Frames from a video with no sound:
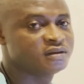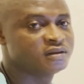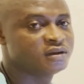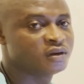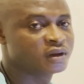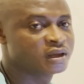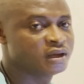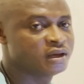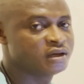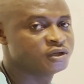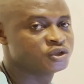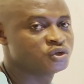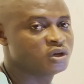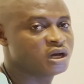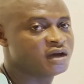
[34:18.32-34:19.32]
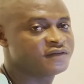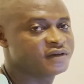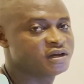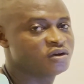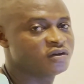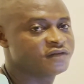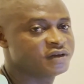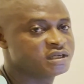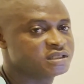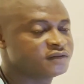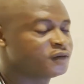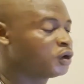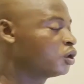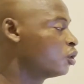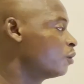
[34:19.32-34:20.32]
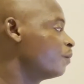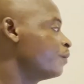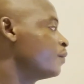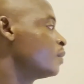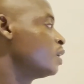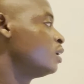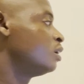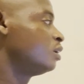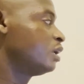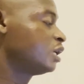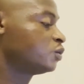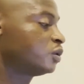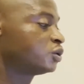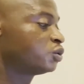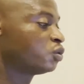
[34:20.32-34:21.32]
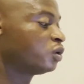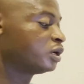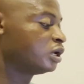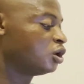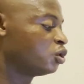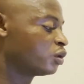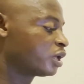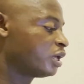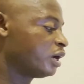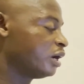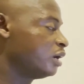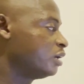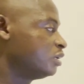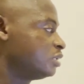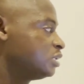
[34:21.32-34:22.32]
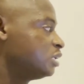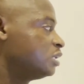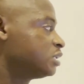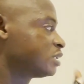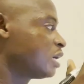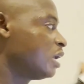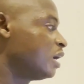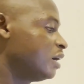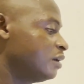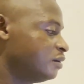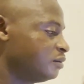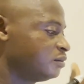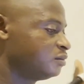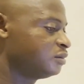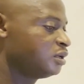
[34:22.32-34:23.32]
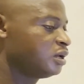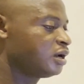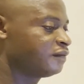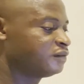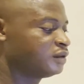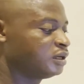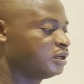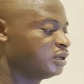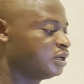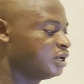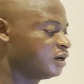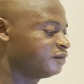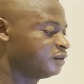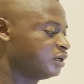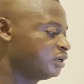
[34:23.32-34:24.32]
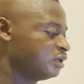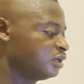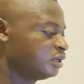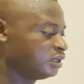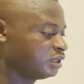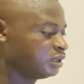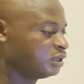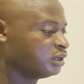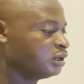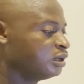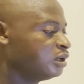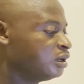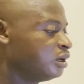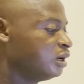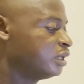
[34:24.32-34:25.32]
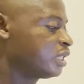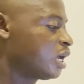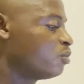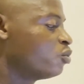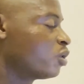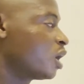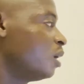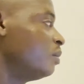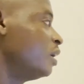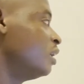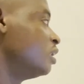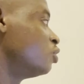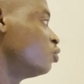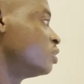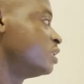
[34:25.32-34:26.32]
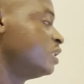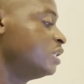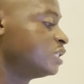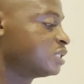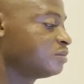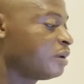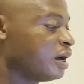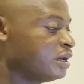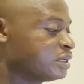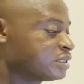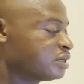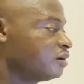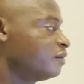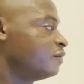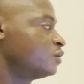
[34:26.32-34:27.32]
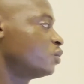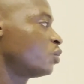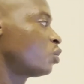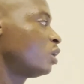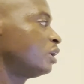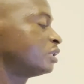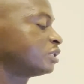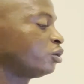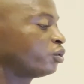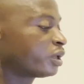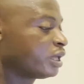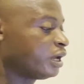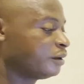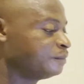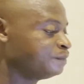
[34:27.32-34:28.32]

Okay, it should not have any offensive odor. That's what you call the lochia. It changes color day after day, and then a time will come, then it will cease by itself. So we call it lochia.